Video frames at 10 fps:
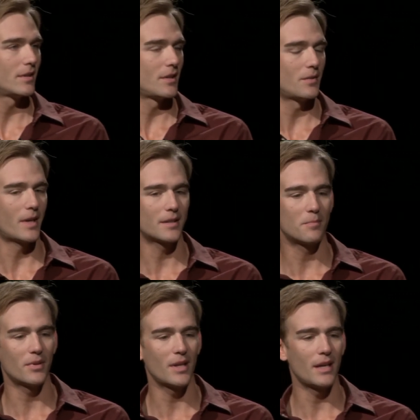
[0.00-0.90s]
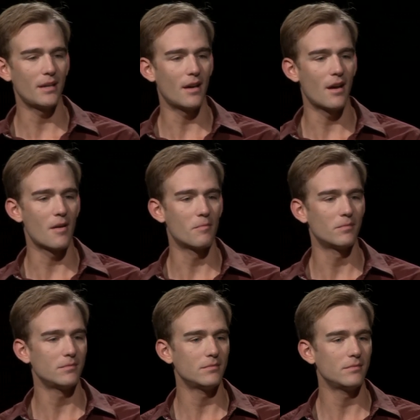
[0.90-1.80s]
going to direct the play, um,
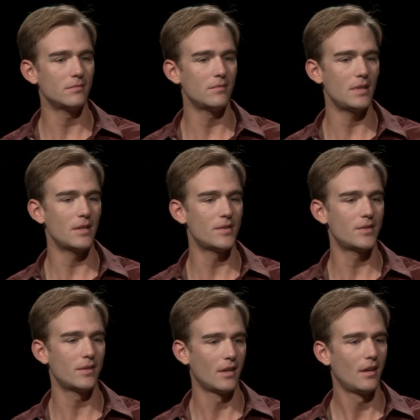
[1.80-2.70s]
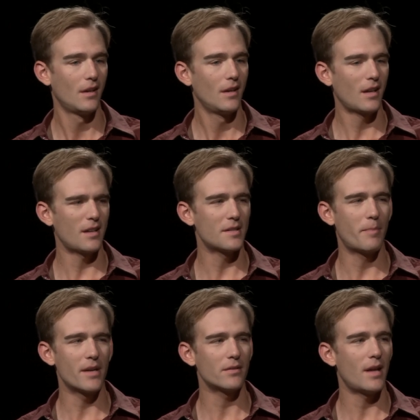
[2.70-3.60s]
is kind of
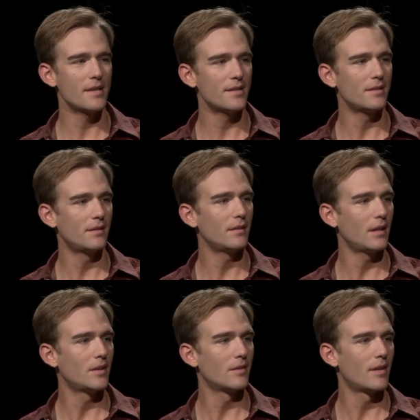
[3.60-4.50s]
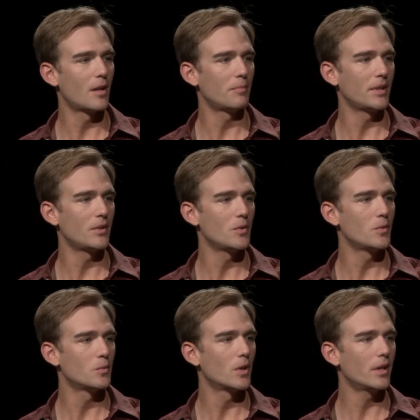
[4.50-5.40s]
specializes in, in developing
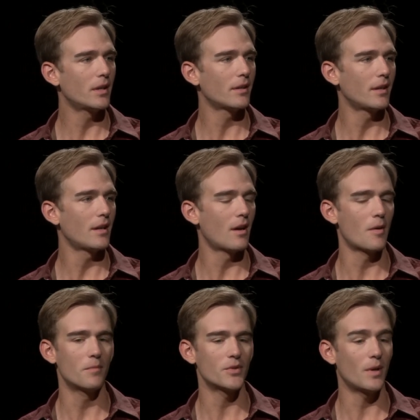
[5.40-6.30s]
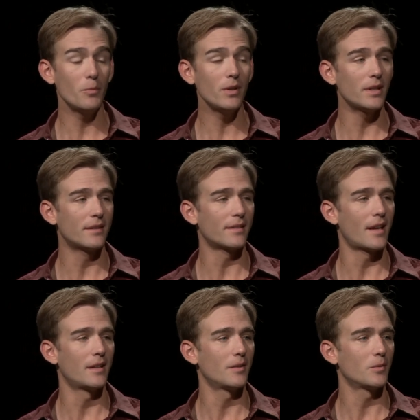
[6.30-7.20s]
new work um, so I'm really
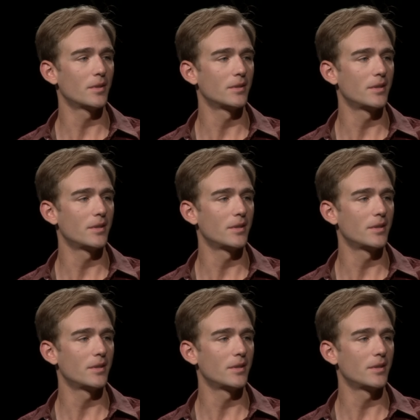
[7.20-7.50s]
excited. We're